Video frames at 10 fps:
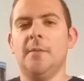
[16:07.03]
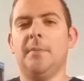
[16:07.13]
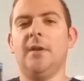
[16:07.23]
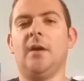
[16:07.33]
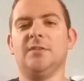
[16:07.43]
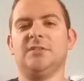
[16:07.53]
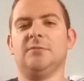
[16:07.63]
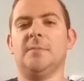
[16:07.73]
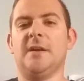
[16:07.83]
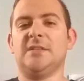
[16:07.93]
But it also
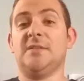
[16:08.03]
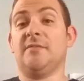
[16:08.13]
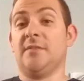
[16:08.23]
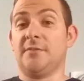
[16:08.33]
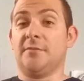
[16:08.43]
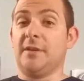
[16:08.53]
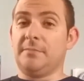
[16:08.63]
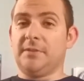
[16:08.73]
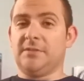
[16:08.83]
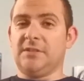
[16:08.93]
reminds me of another great
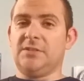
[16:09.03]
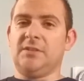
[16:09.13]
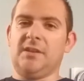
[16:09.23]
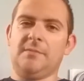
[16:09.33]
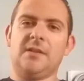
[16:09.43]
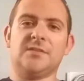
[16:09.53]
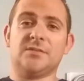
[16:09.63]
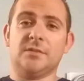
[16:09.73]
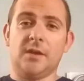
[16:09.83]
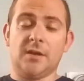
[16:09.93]
PlayStation game, and that
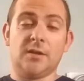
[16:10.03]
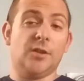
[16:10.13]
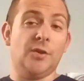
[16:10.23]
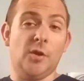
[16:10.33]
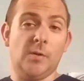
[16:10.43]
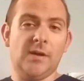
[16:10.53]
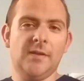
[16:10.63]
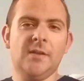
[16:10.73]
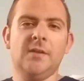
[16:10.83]
is Klonoa,